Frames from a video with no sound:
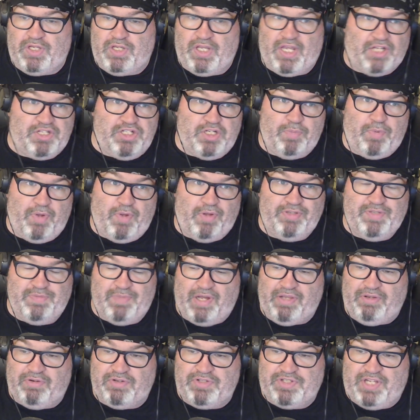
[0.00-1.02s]
catch up on some
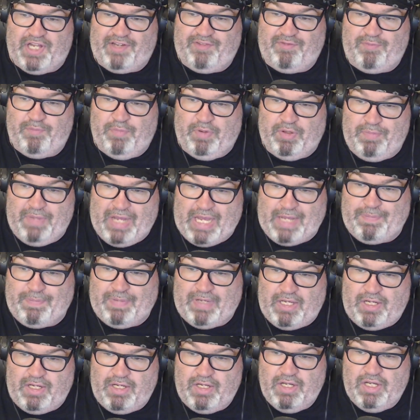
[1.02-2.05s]
other stuff, but
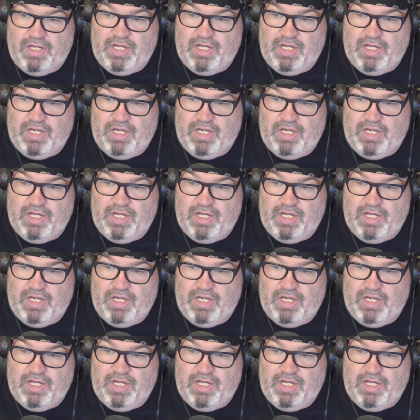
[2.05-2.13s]
maybe